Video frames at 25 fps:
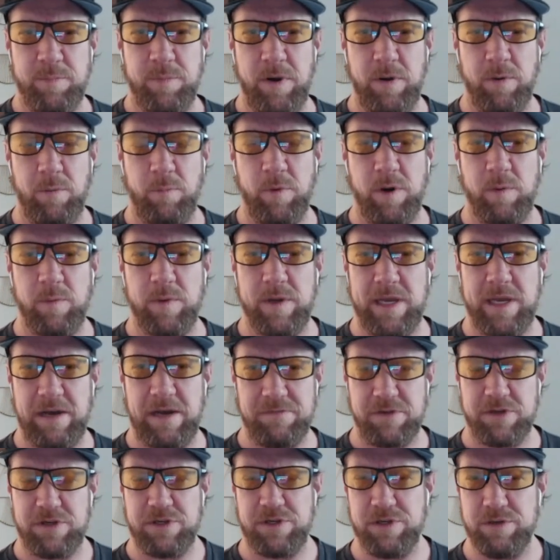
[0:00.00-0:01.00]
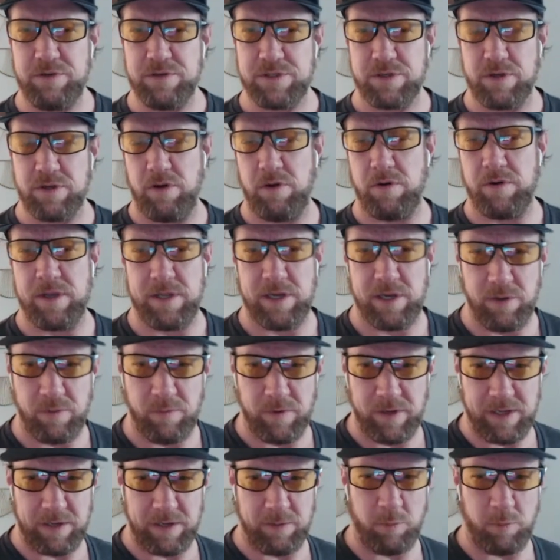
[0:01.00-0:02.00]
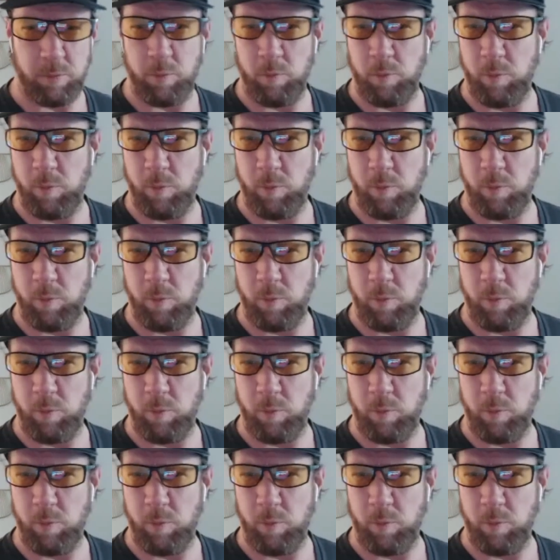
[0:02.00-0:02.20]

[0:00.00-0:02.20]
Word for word: But what we have to do is go, you know what?